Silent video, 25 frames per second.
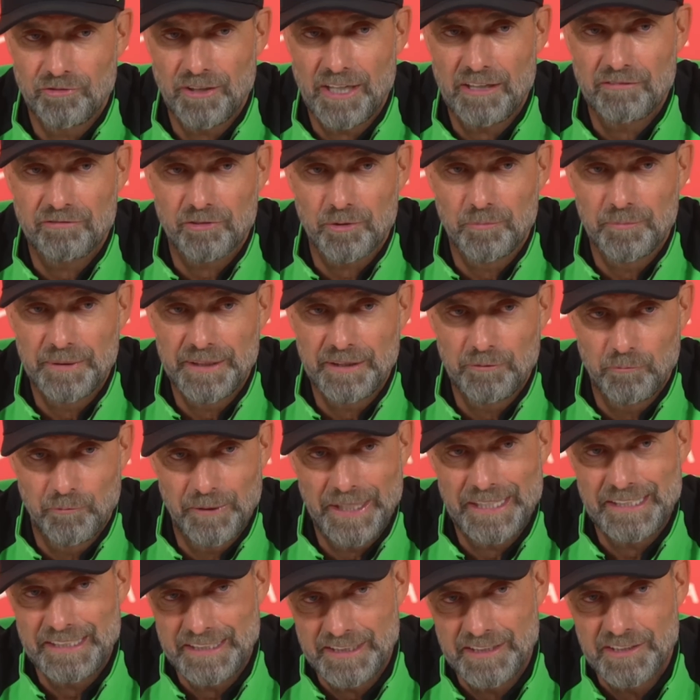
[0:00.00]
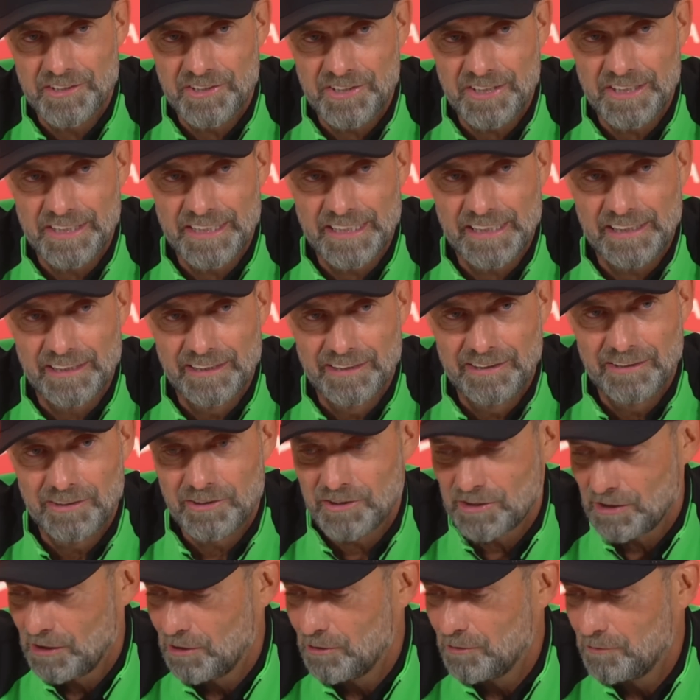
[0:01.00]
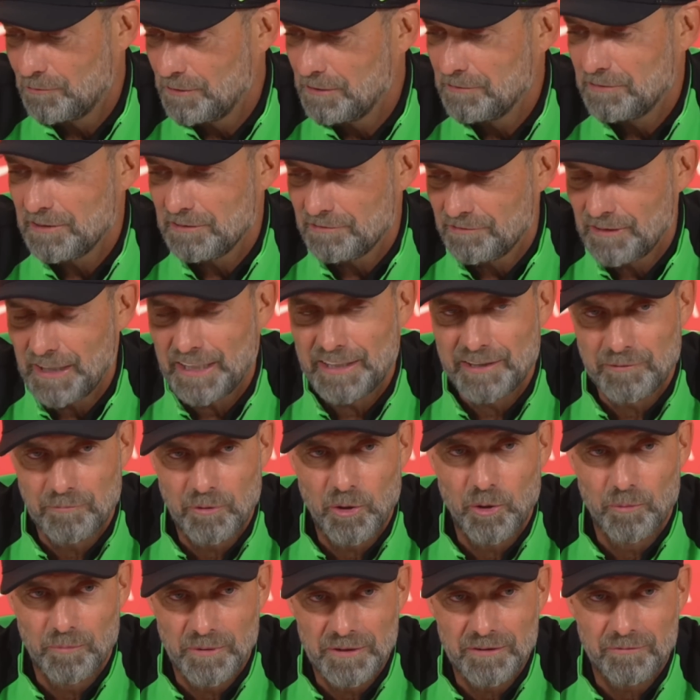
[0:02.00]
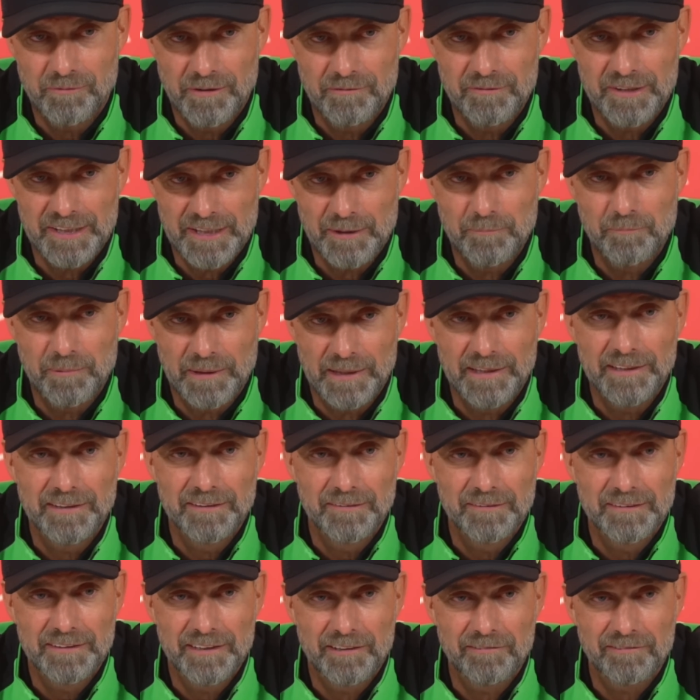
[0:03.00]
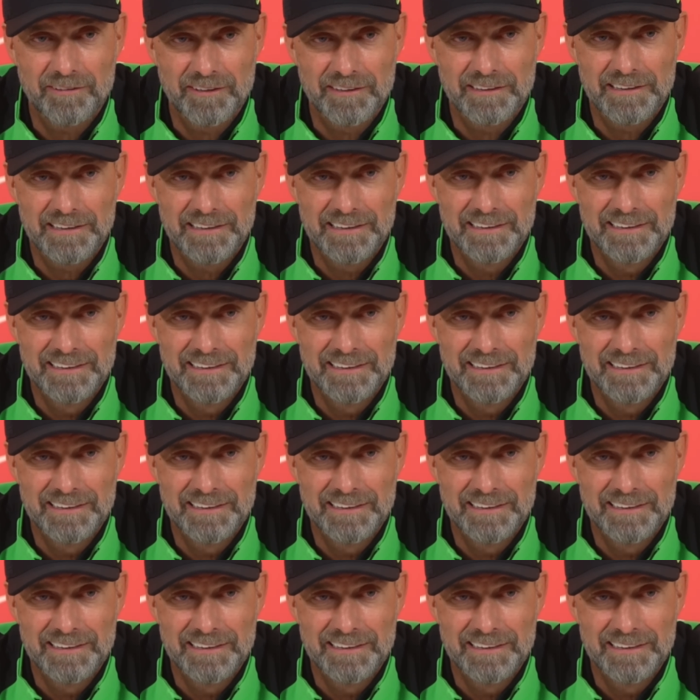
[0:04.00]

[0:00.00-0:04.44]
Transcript: far from here when he is in England. So we will find a moment where we can play definitely.